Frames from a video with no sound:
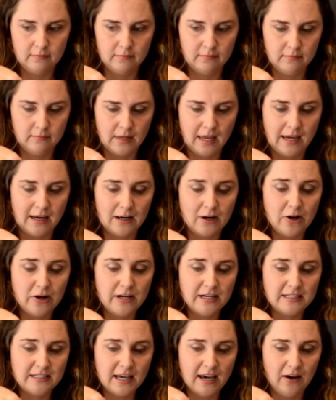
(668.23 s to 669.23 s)
I can
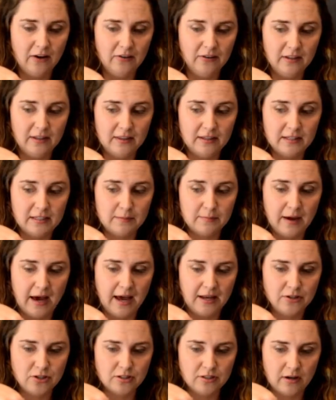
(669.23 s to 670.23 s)
already tell that this
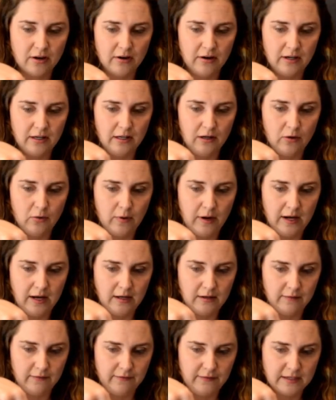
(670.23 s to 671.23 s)
batch is already
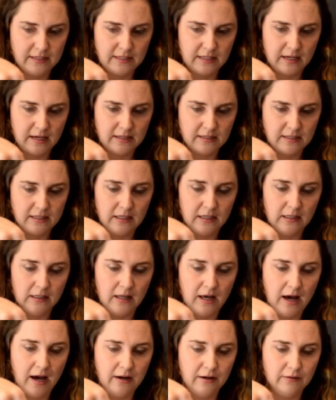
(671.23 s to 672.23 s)
quite fizzy. I see a
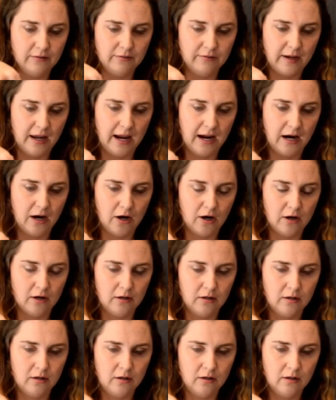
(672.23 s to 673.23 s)
lot of air,
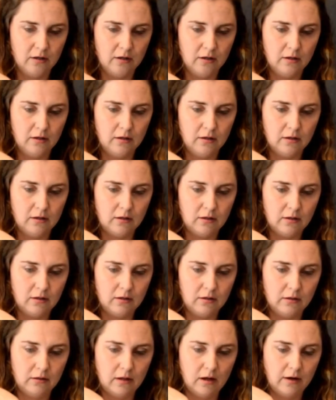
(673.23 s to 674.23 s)

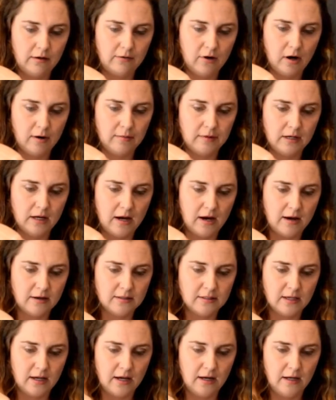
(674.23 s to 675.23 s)
a lot of carbon
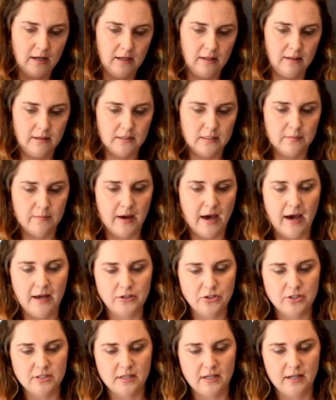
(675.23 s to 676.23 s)
dioxide in this
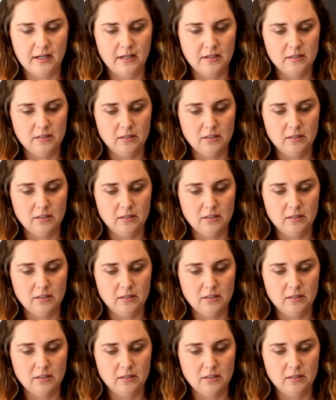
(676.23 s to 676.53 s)
batch as it is.